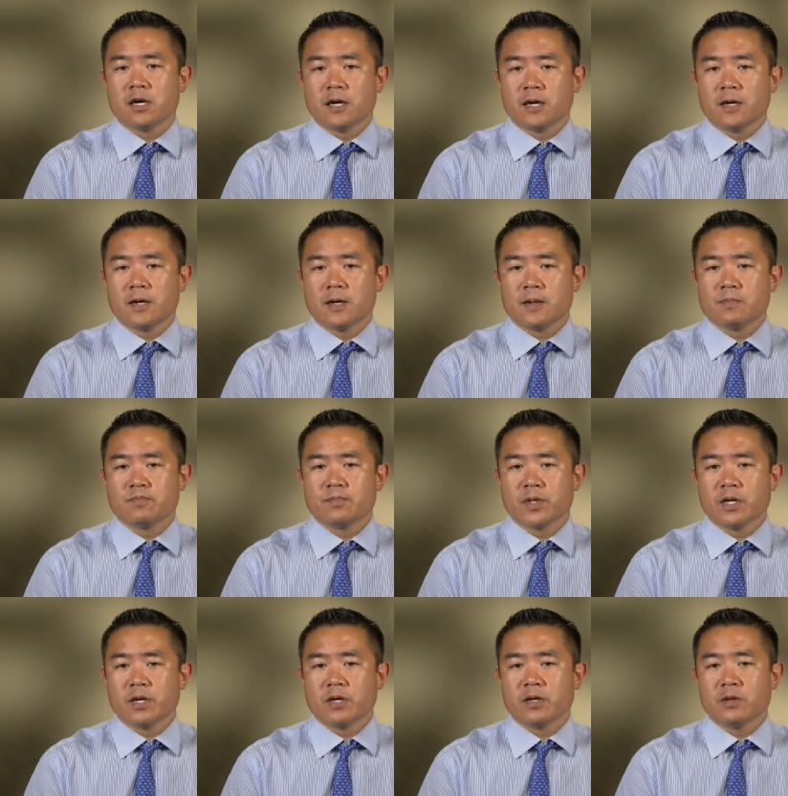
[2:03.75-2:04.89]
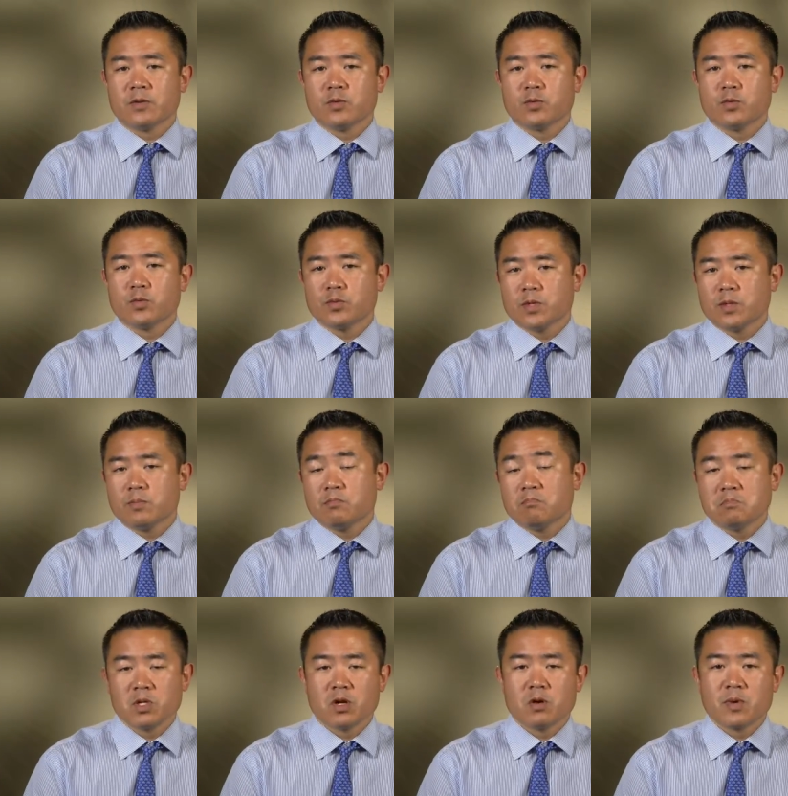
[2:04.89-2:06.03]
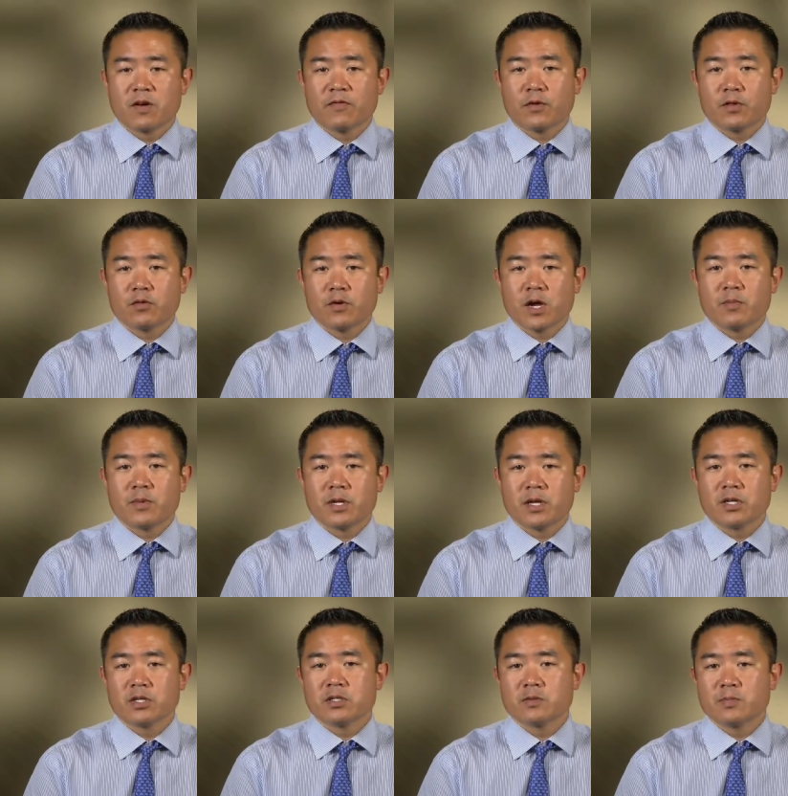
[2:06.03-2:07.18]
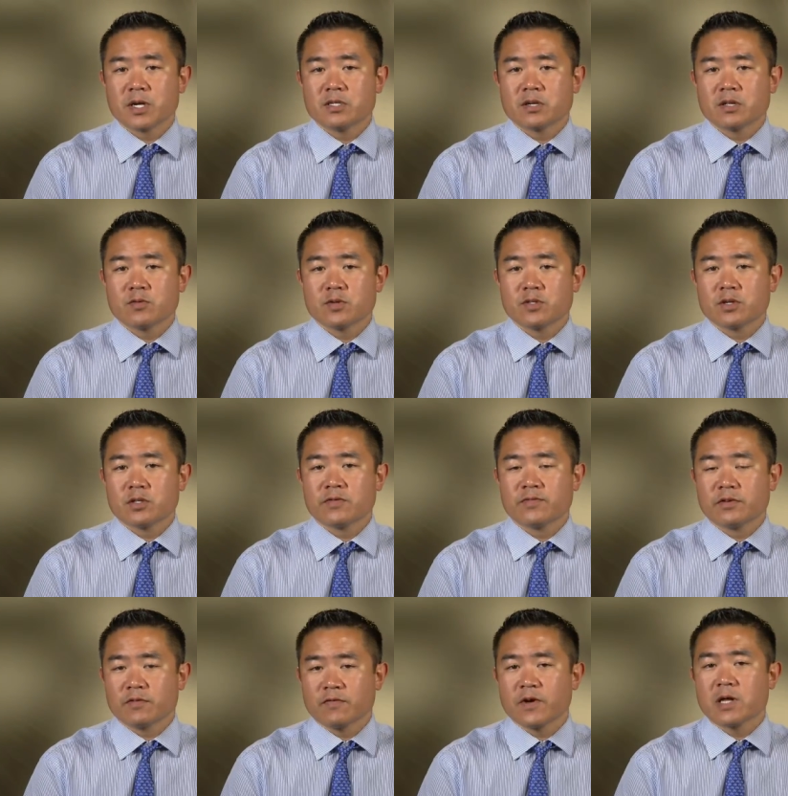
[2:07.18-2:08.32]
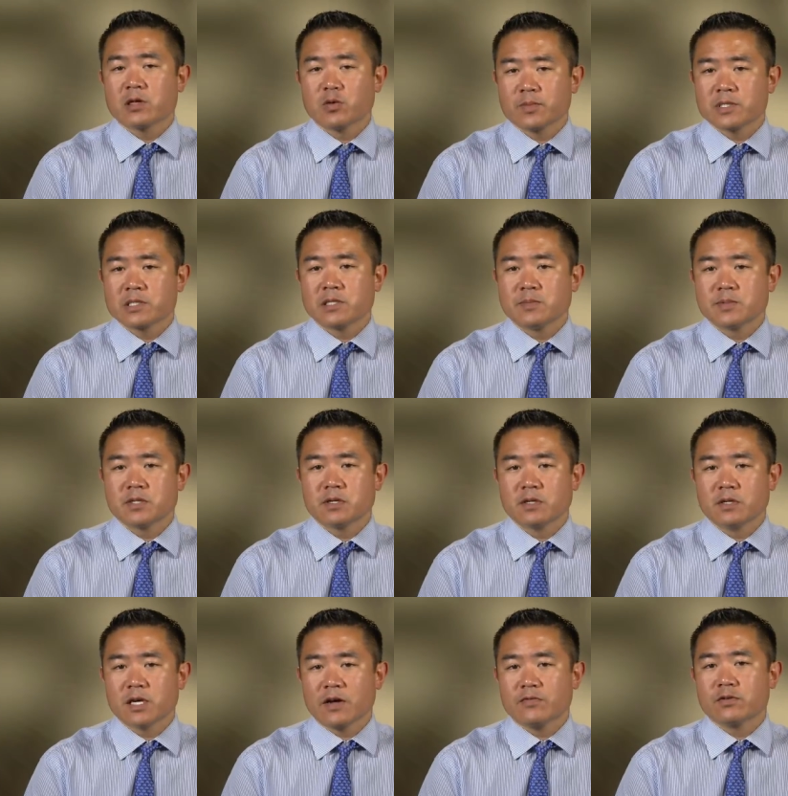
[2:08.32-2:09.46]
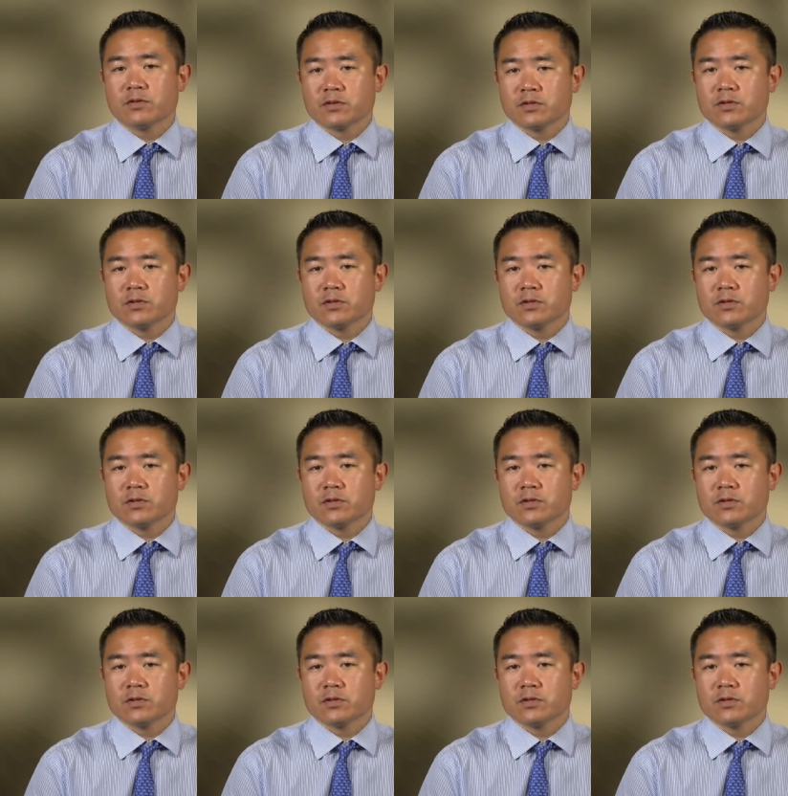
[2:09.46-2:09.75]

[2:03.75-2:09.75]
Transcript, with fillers: Um, and we, you know, make further recommendations based on the results of their follow-up sleep study after their